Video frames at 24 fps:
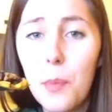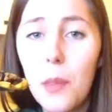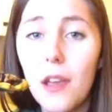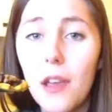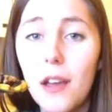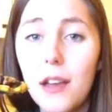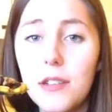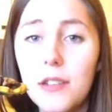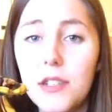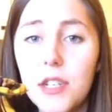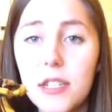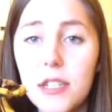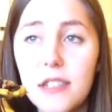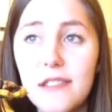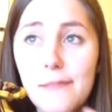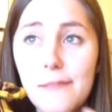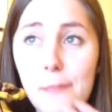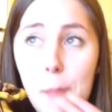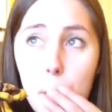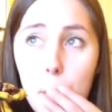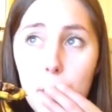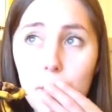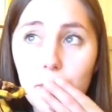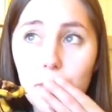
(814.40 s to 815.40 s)
it's just,
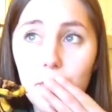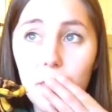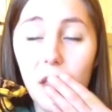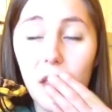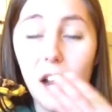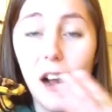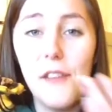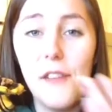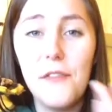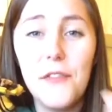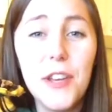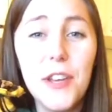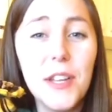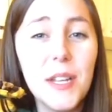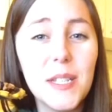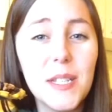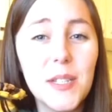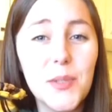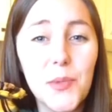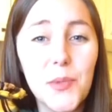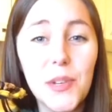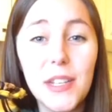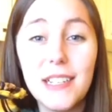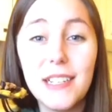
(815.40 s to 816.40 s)
I feel
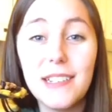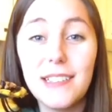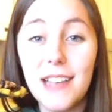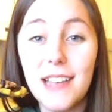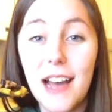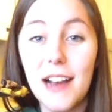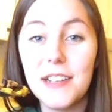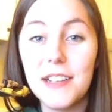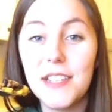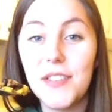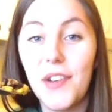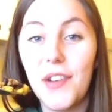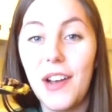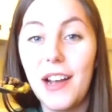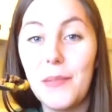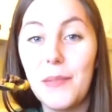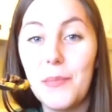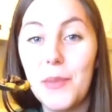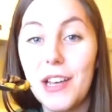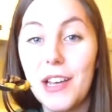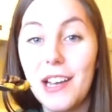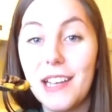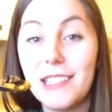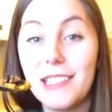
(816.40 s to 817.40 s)
it's really satisfying
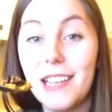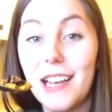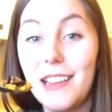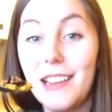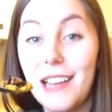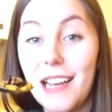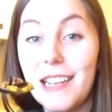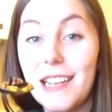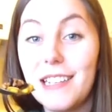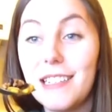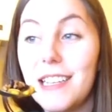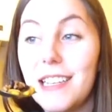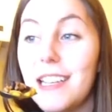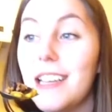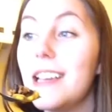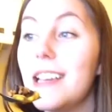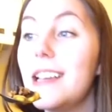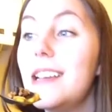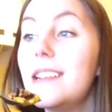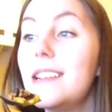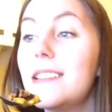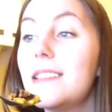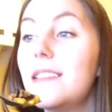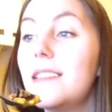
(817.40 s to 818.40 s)
because I like to
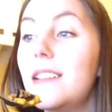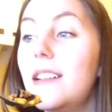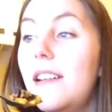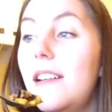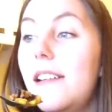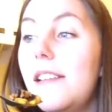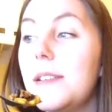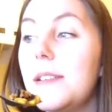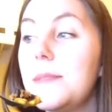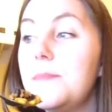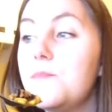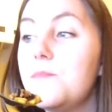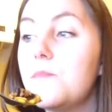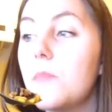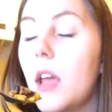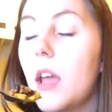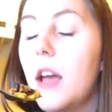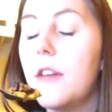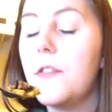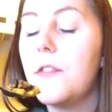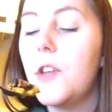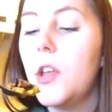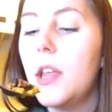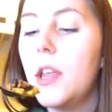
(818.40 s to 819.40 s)
eat.
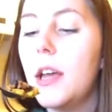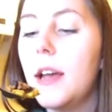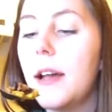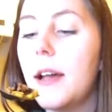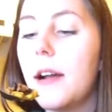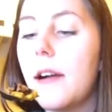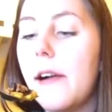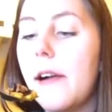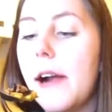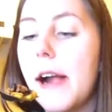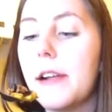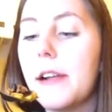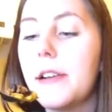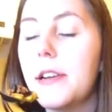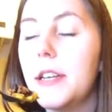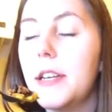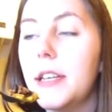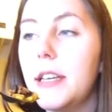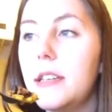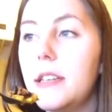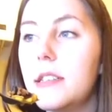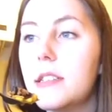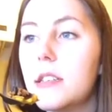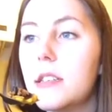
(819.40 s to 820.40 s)
I feel like I could
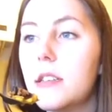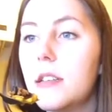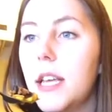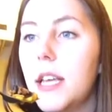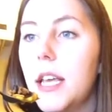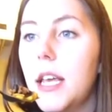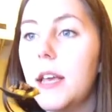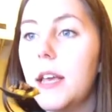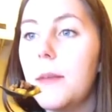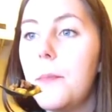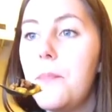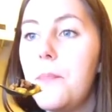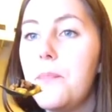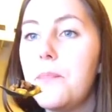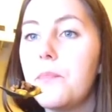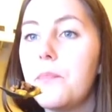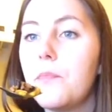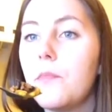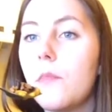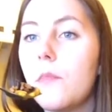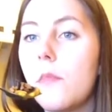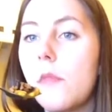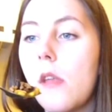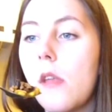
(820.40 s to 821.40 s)
easily
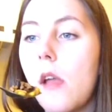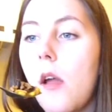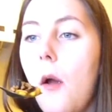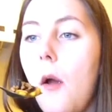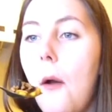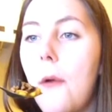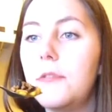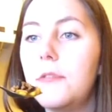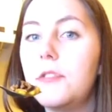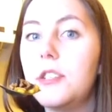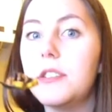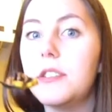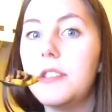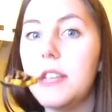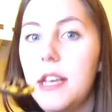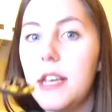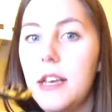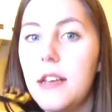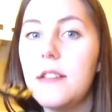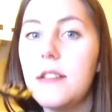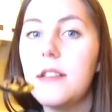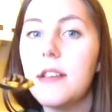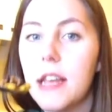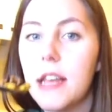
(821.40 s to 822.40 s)
just
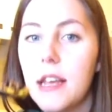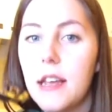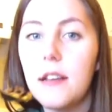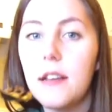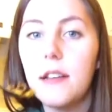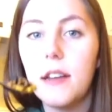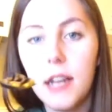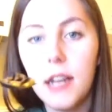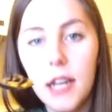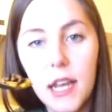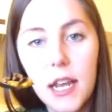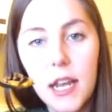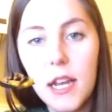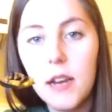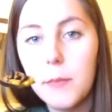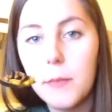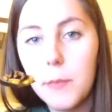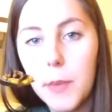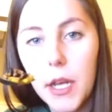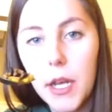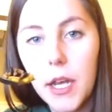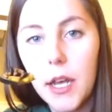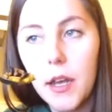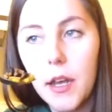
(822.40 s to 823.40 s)
eat and eat and eat and
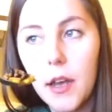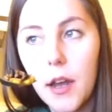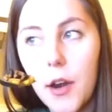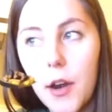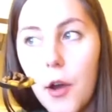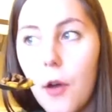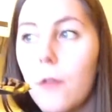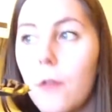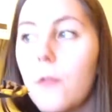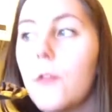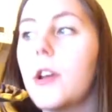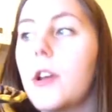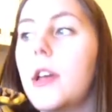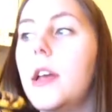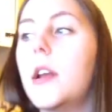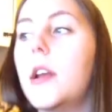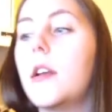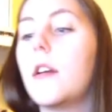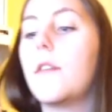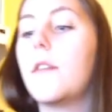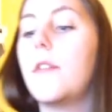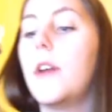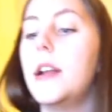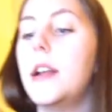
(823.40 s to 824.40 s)
be an
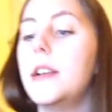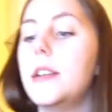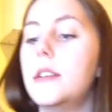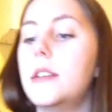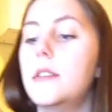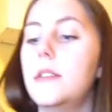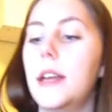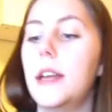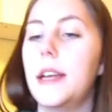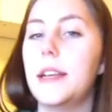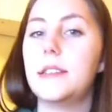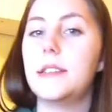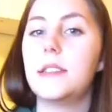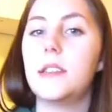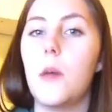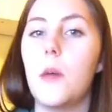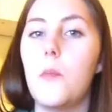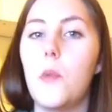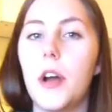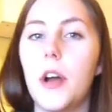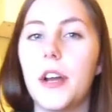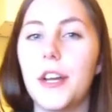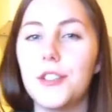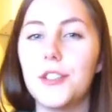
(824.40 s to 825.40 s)
overeater if I didn't like
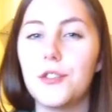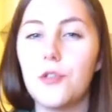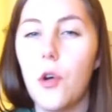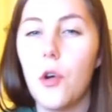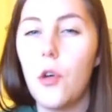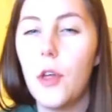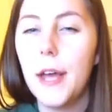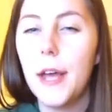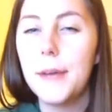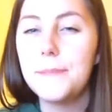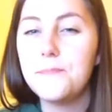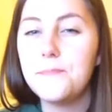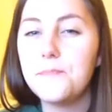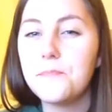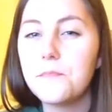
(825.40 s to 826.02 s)
somewhat control it.